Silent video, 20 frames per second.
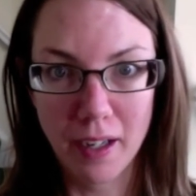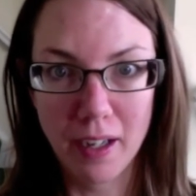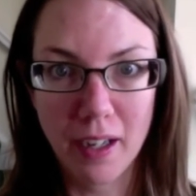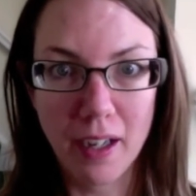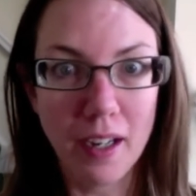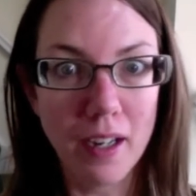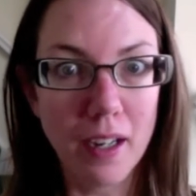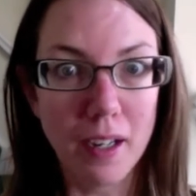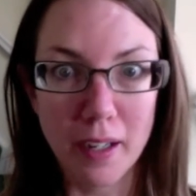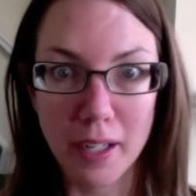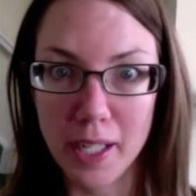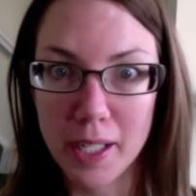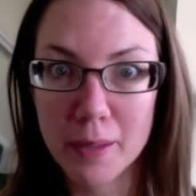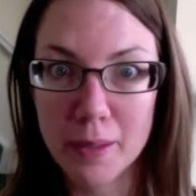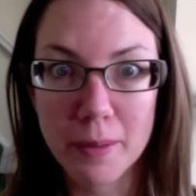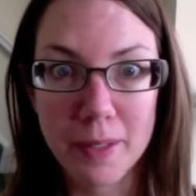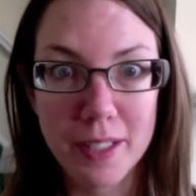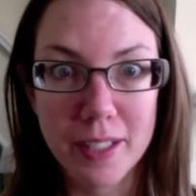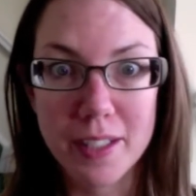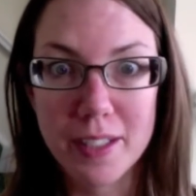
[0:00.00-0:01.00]
it
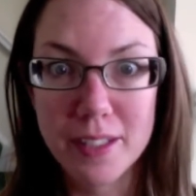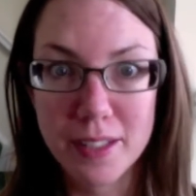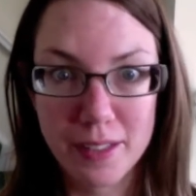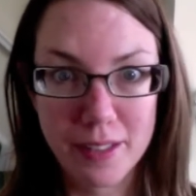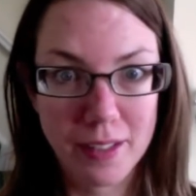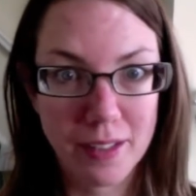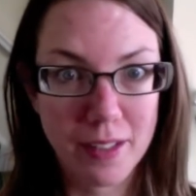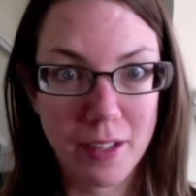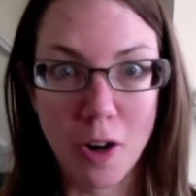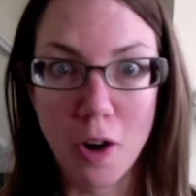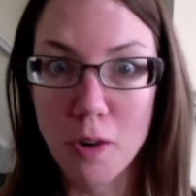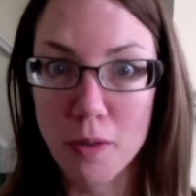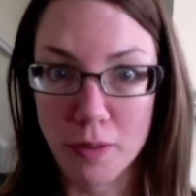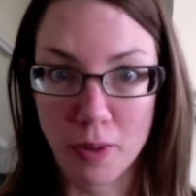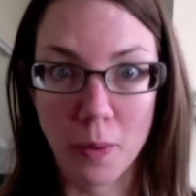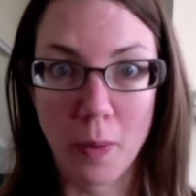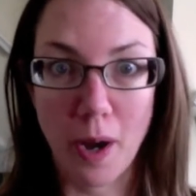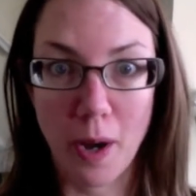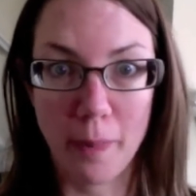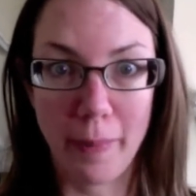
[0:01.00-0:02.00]
was
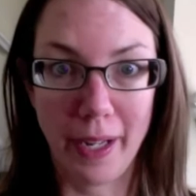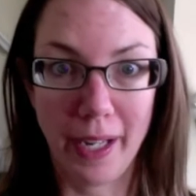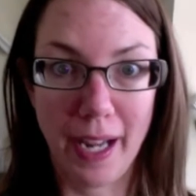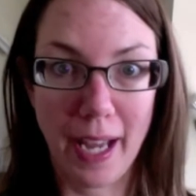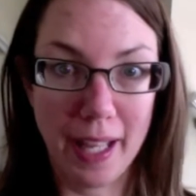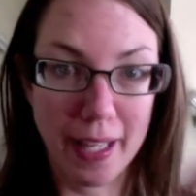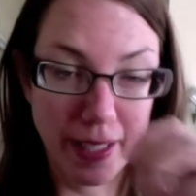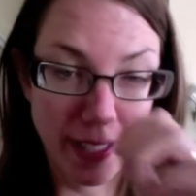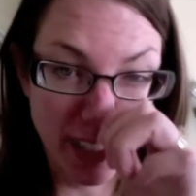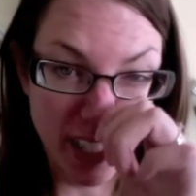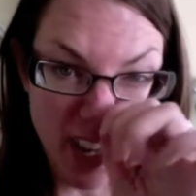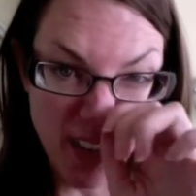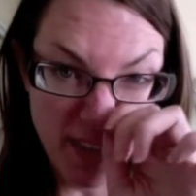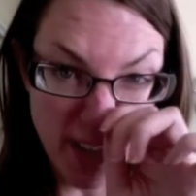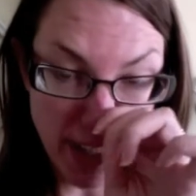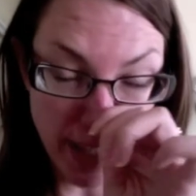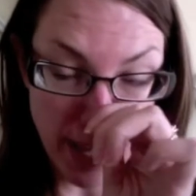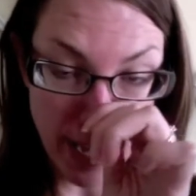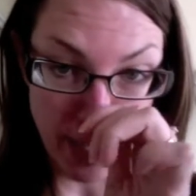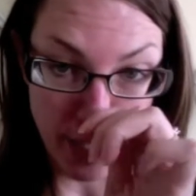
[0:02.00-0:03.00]
overwhelming, and stuff
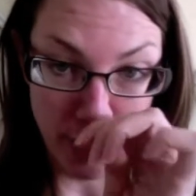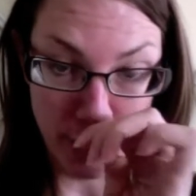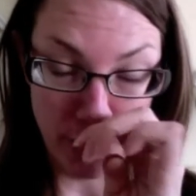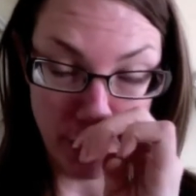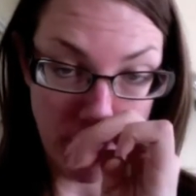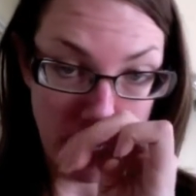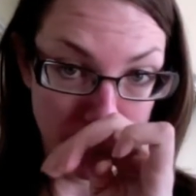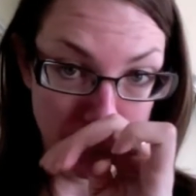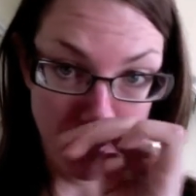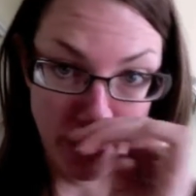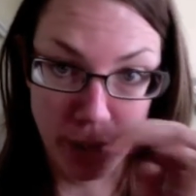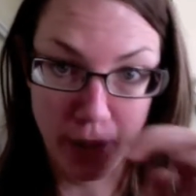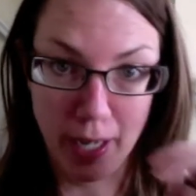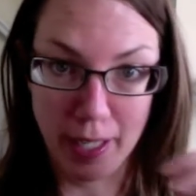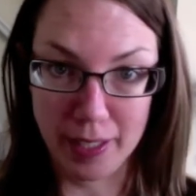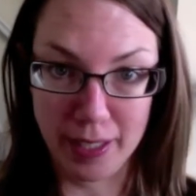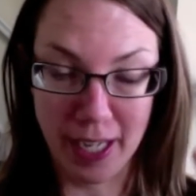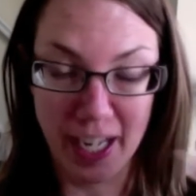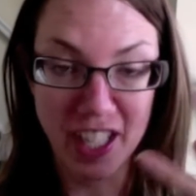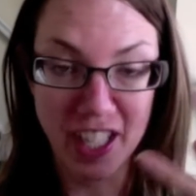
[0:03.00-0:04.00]
like that just drives me
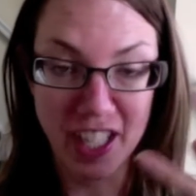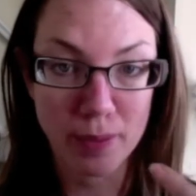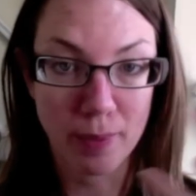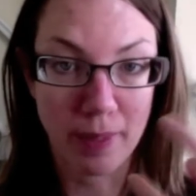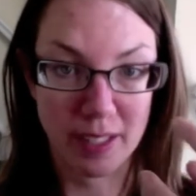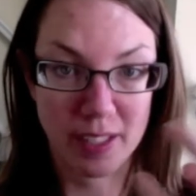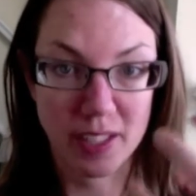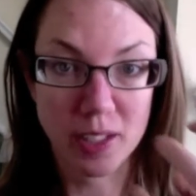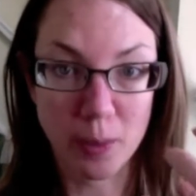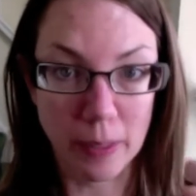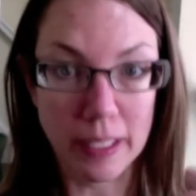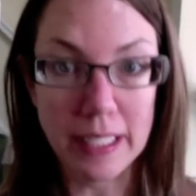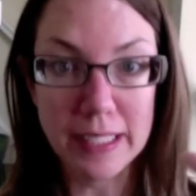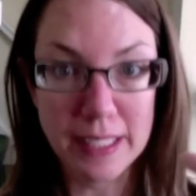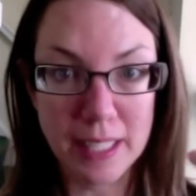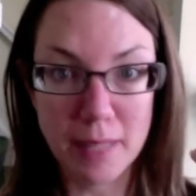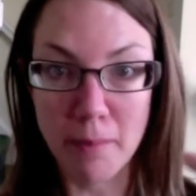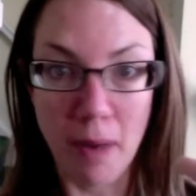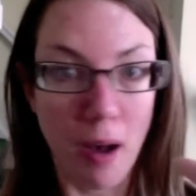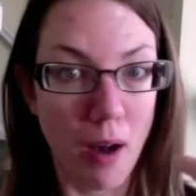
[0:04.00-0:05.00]
crazy. I just want to squeeze
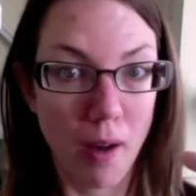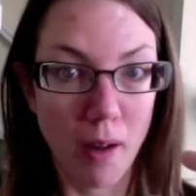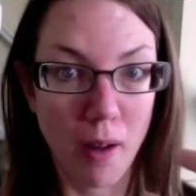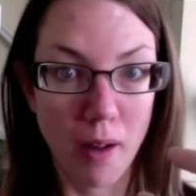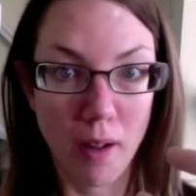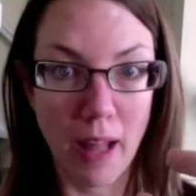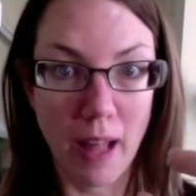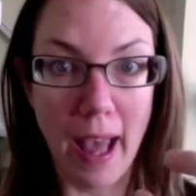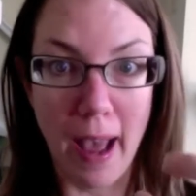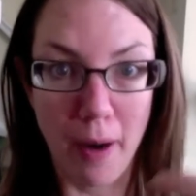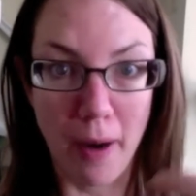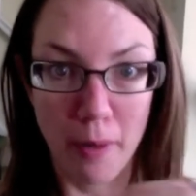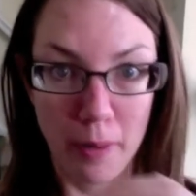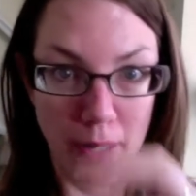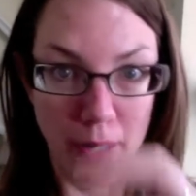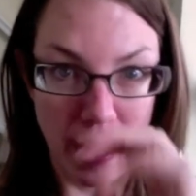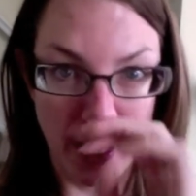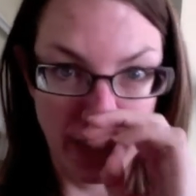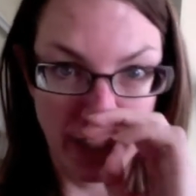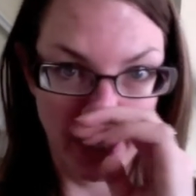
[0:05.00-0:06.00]
them all out,
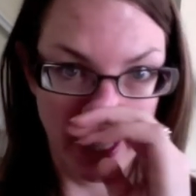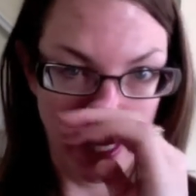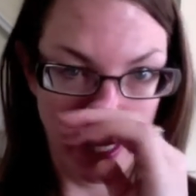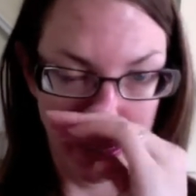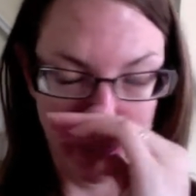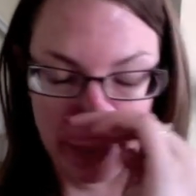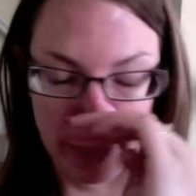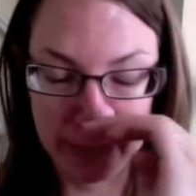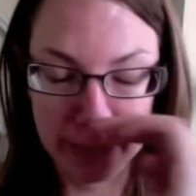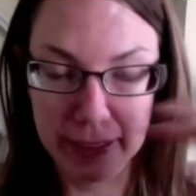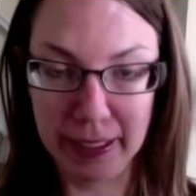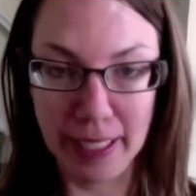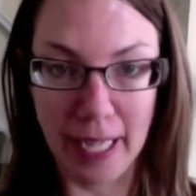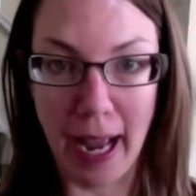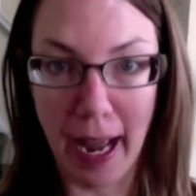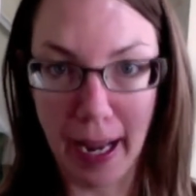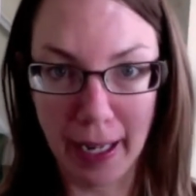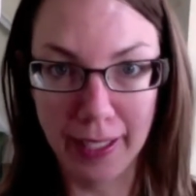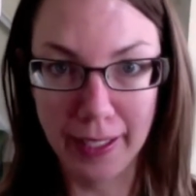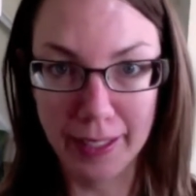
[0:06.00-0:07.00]
and like,
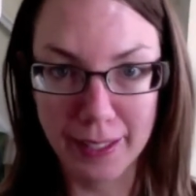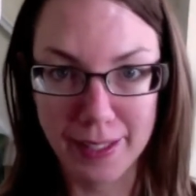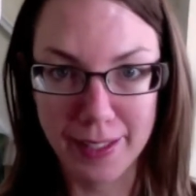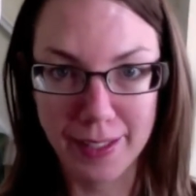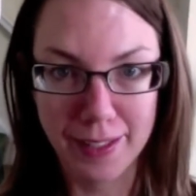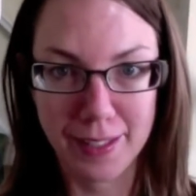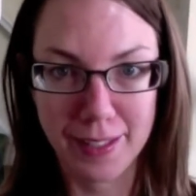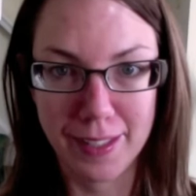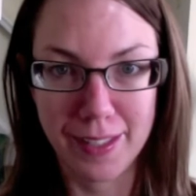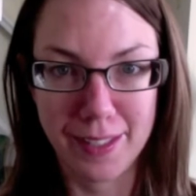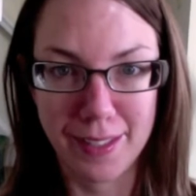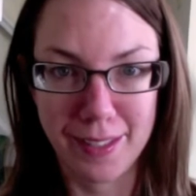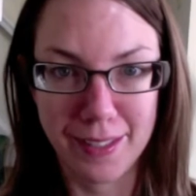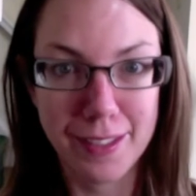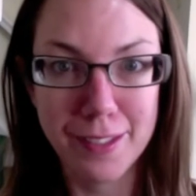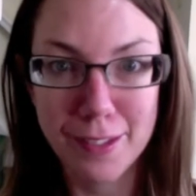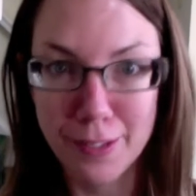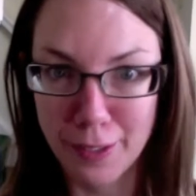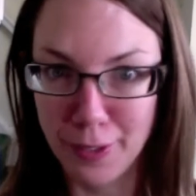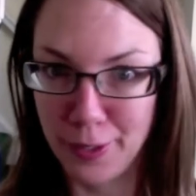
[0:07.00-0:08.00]
yeah, it
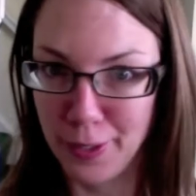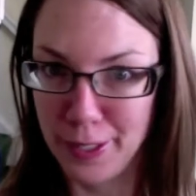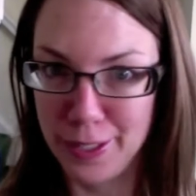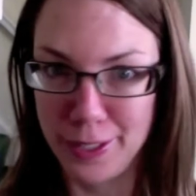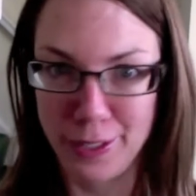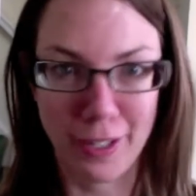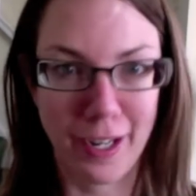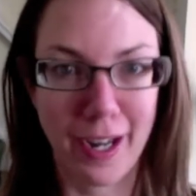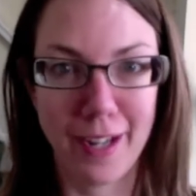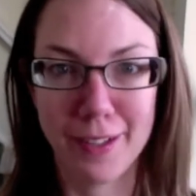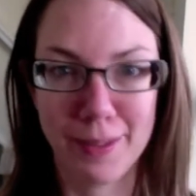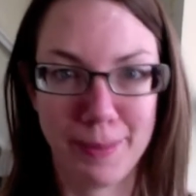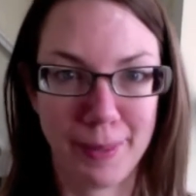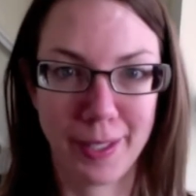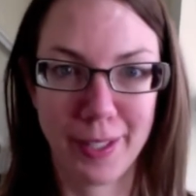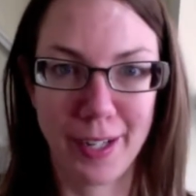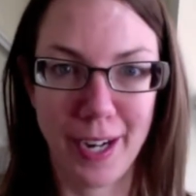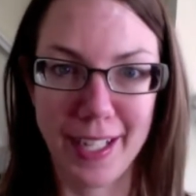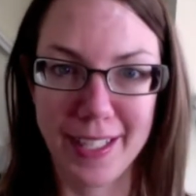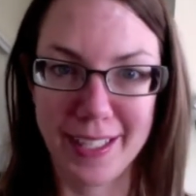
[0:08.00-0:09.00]
drives me
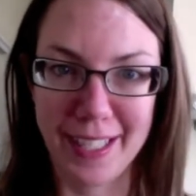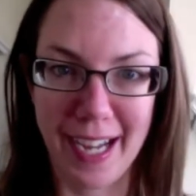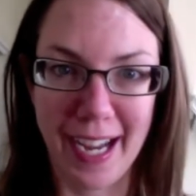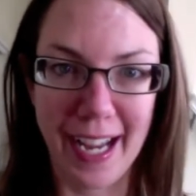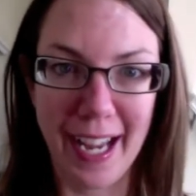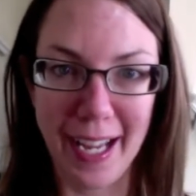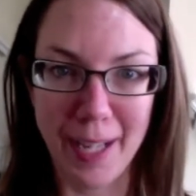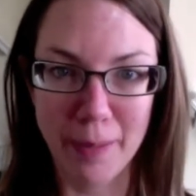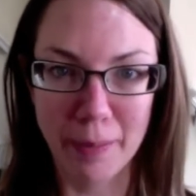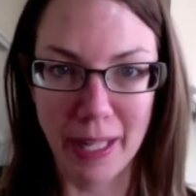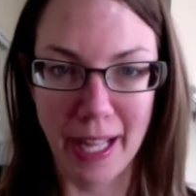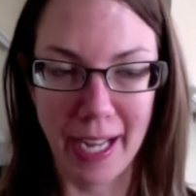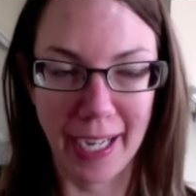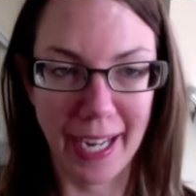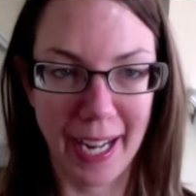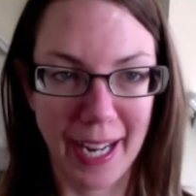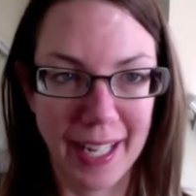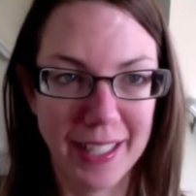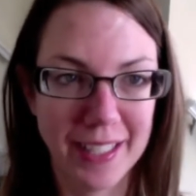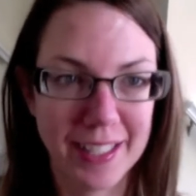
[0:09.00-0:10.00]
crazy. I hate
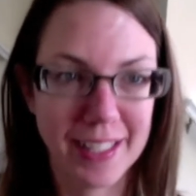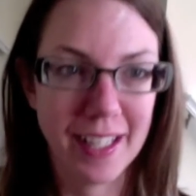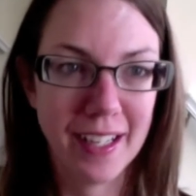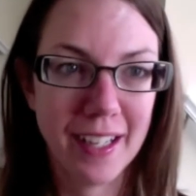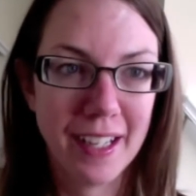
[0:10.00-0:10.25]
blackheads.